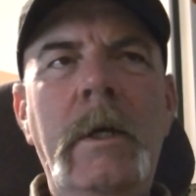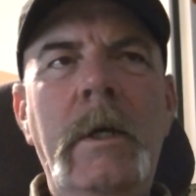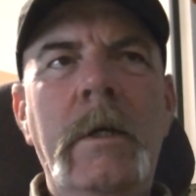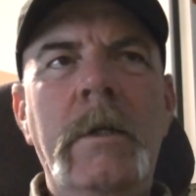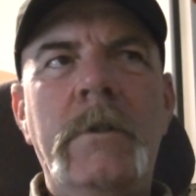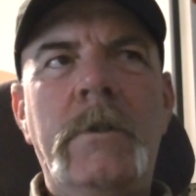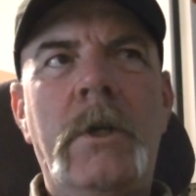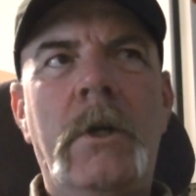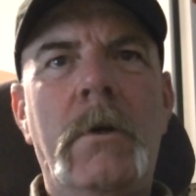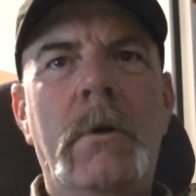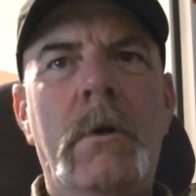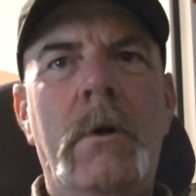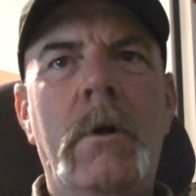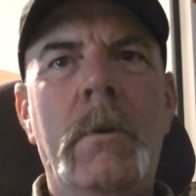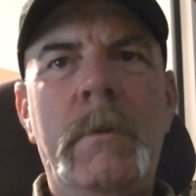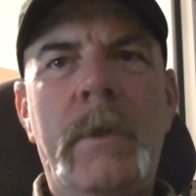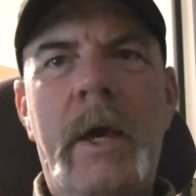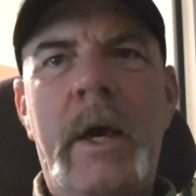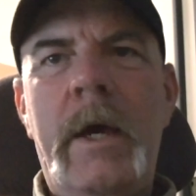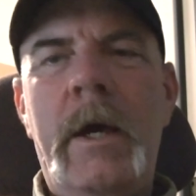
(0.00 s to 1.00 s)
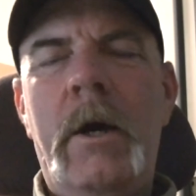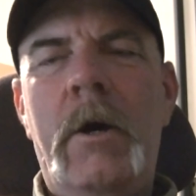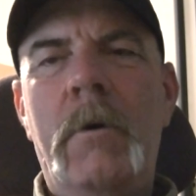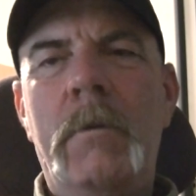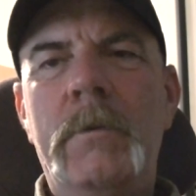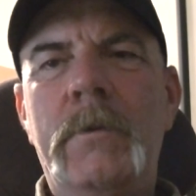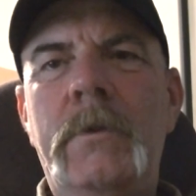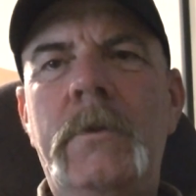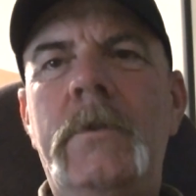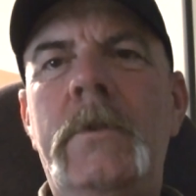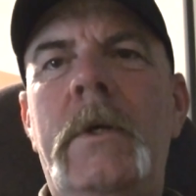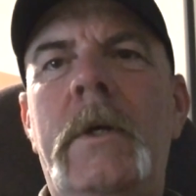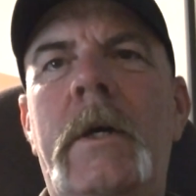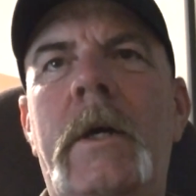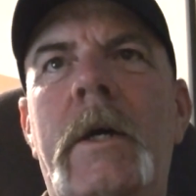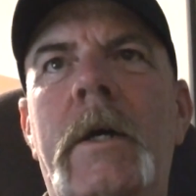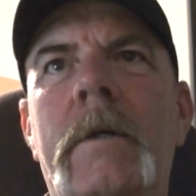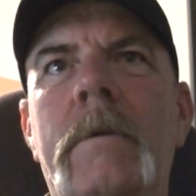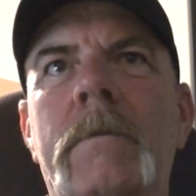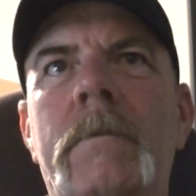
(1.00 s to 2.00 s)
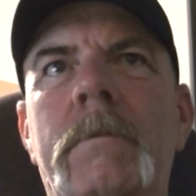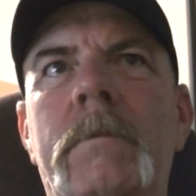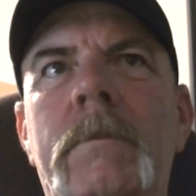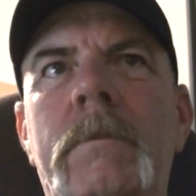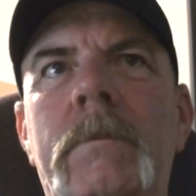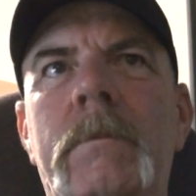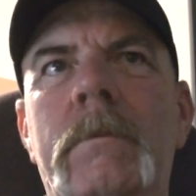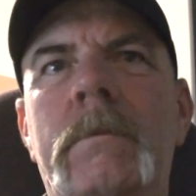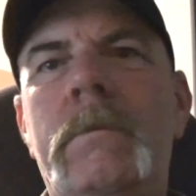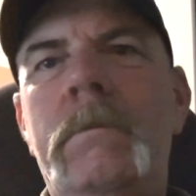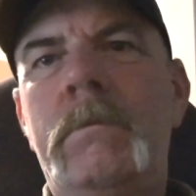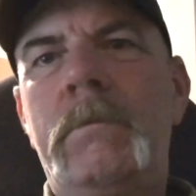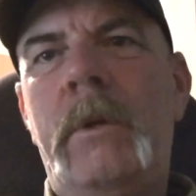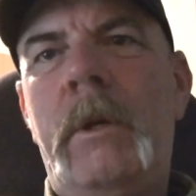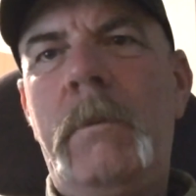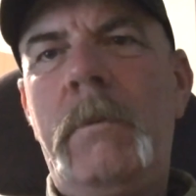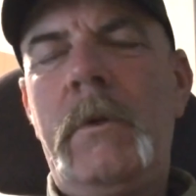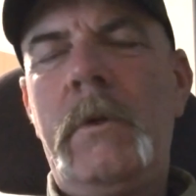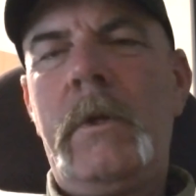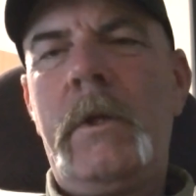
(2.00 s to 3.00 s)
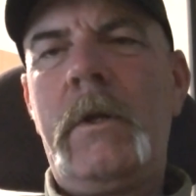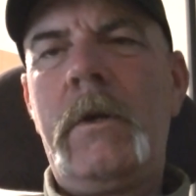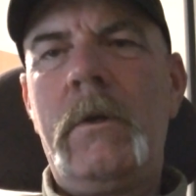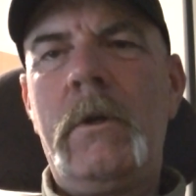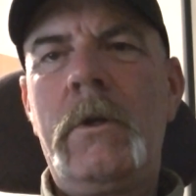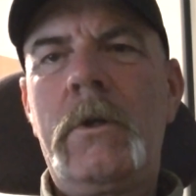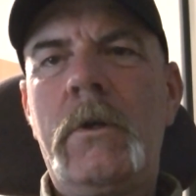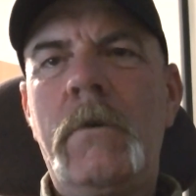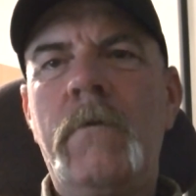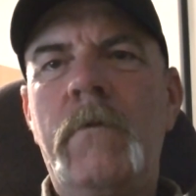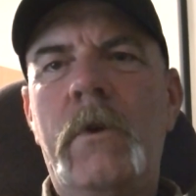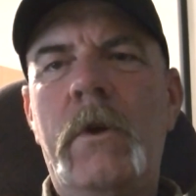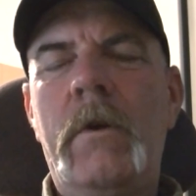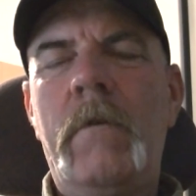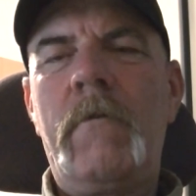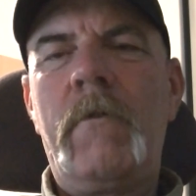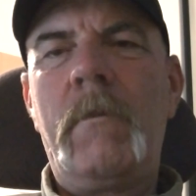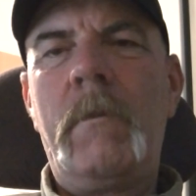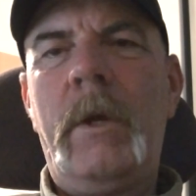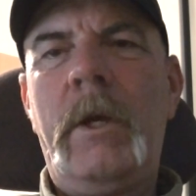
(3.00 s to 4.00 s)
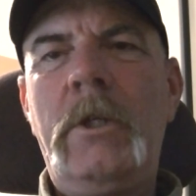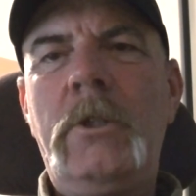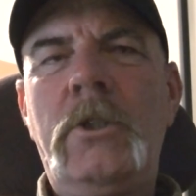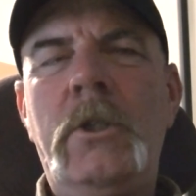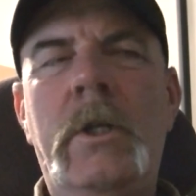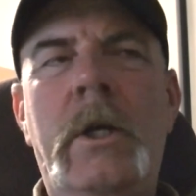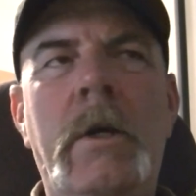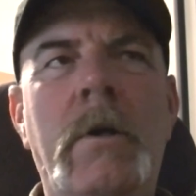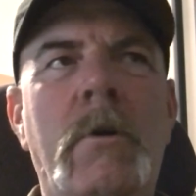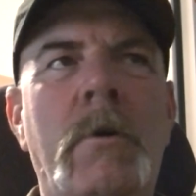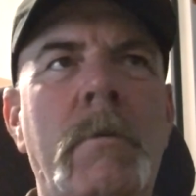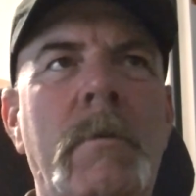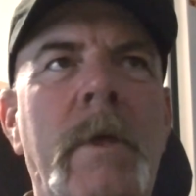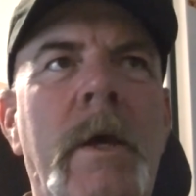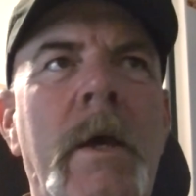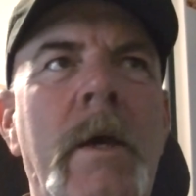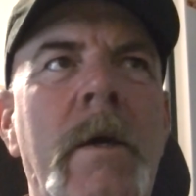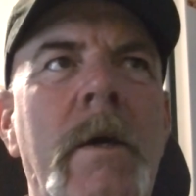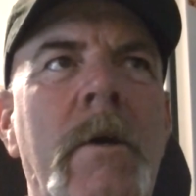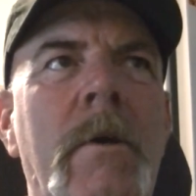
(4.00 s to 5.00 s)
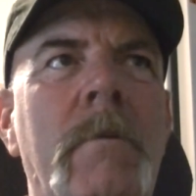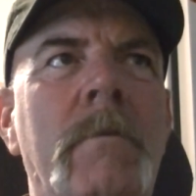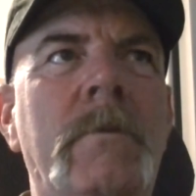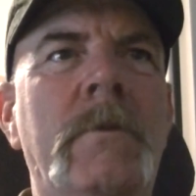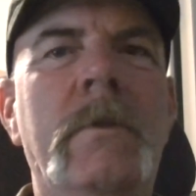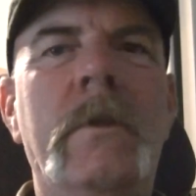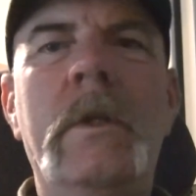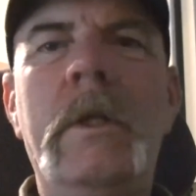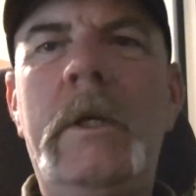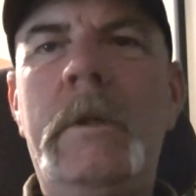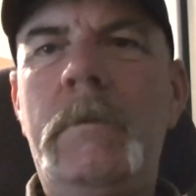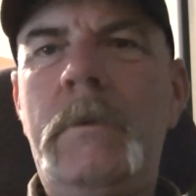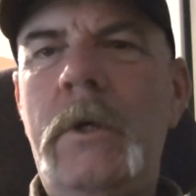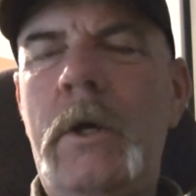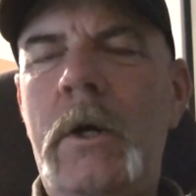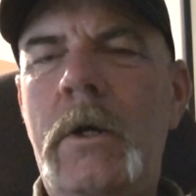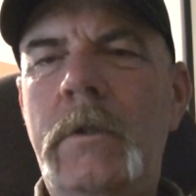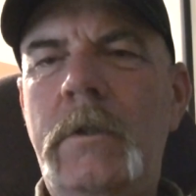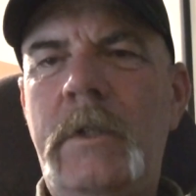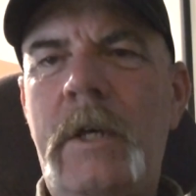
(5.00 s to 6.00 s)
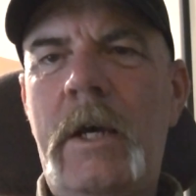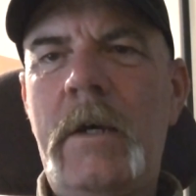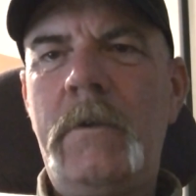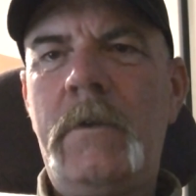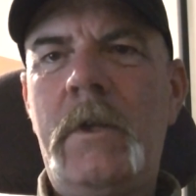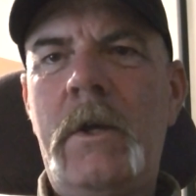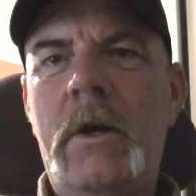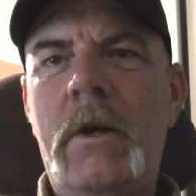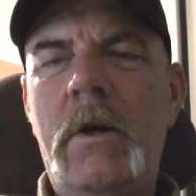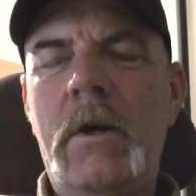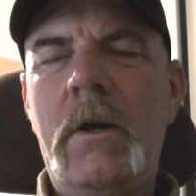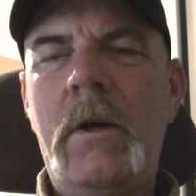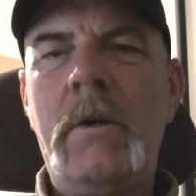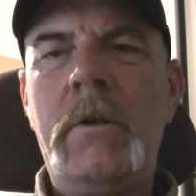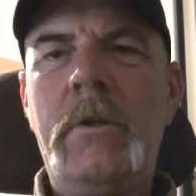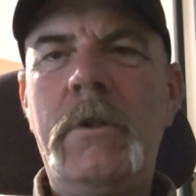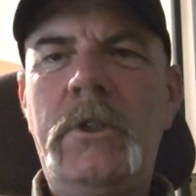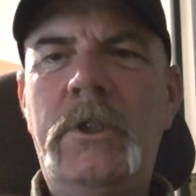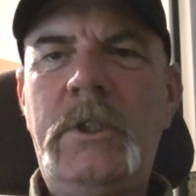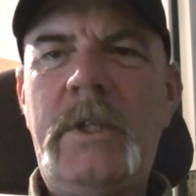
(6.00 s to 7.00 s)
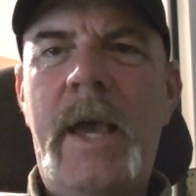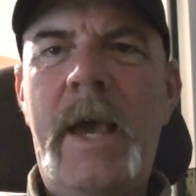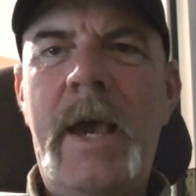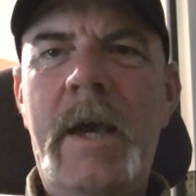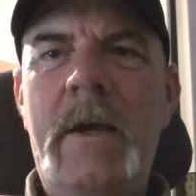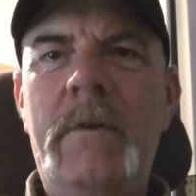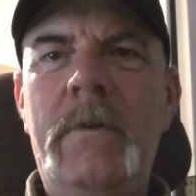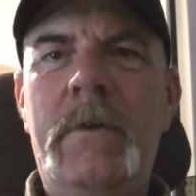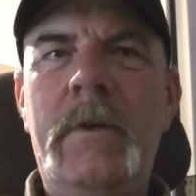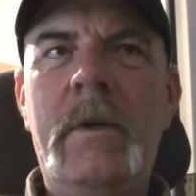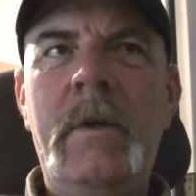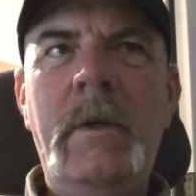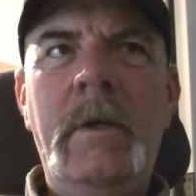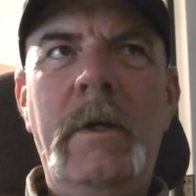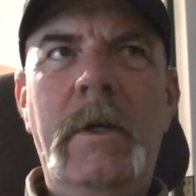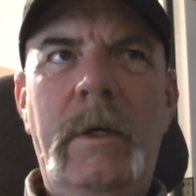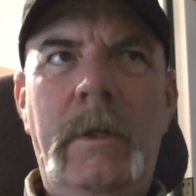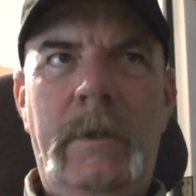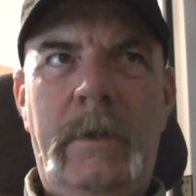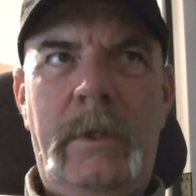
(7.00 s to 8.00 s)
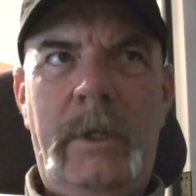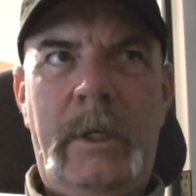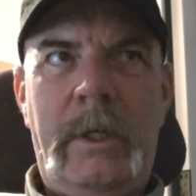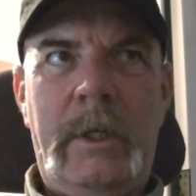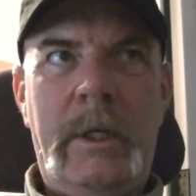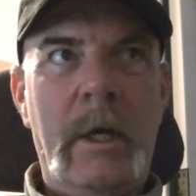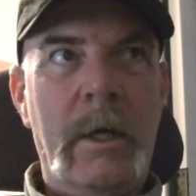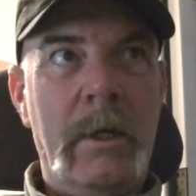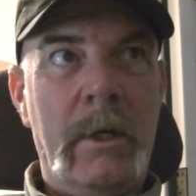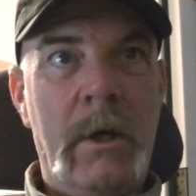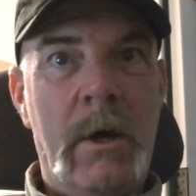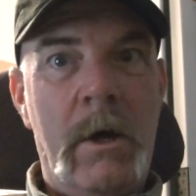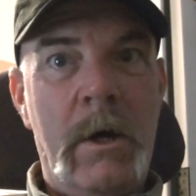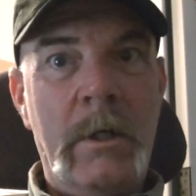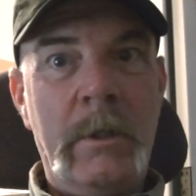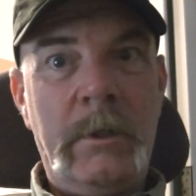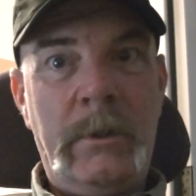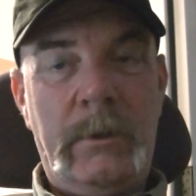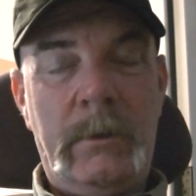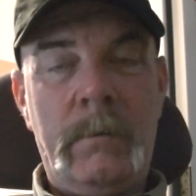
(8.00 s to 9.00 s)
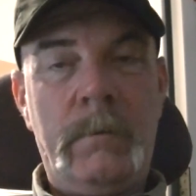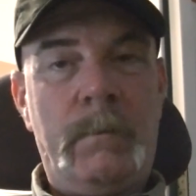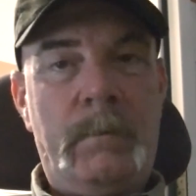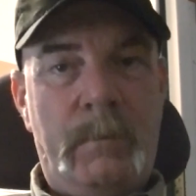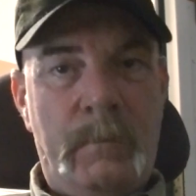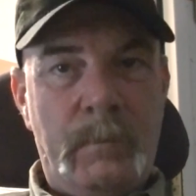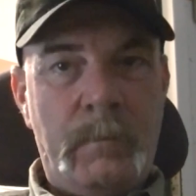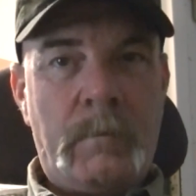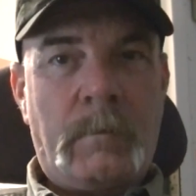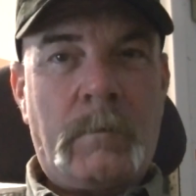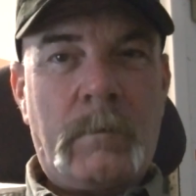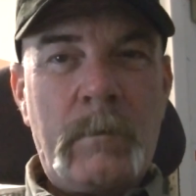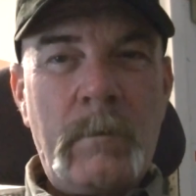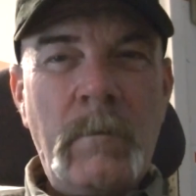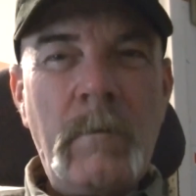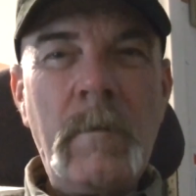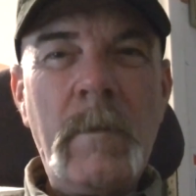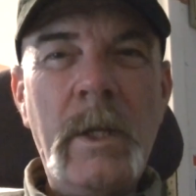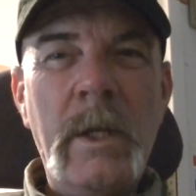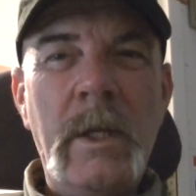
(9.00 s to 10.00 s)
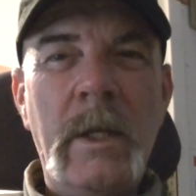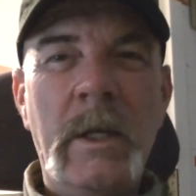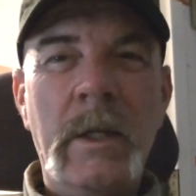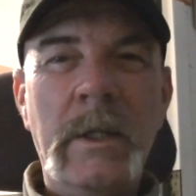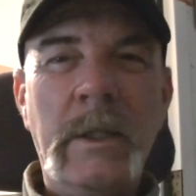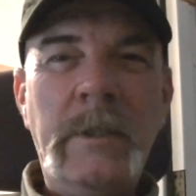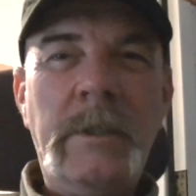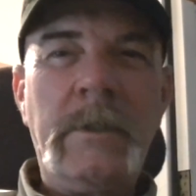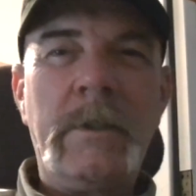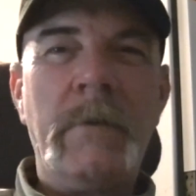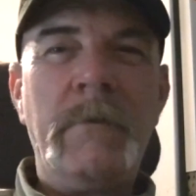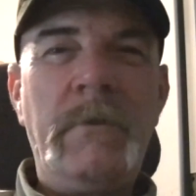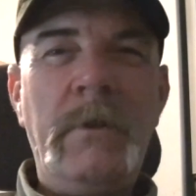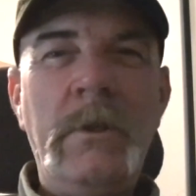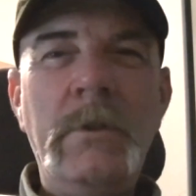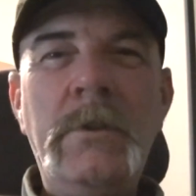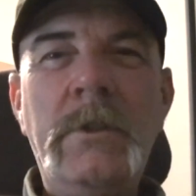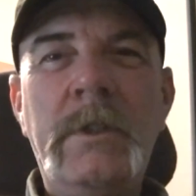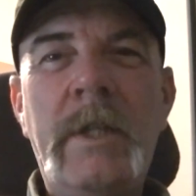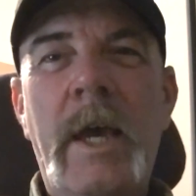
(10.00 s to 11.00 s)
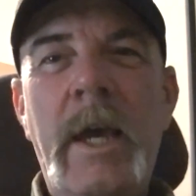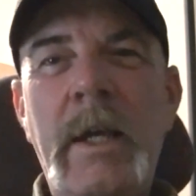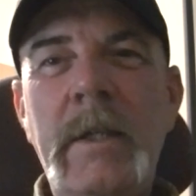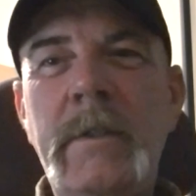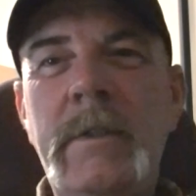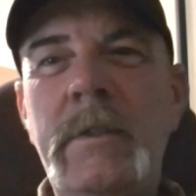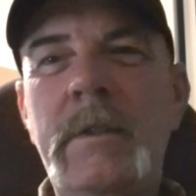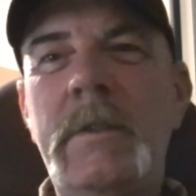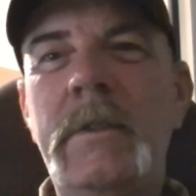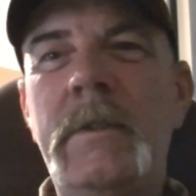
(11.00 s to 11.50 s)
So hope that helps people that are looking for information. I hope that helps the libtards out there understand the gun laws in at least a few states.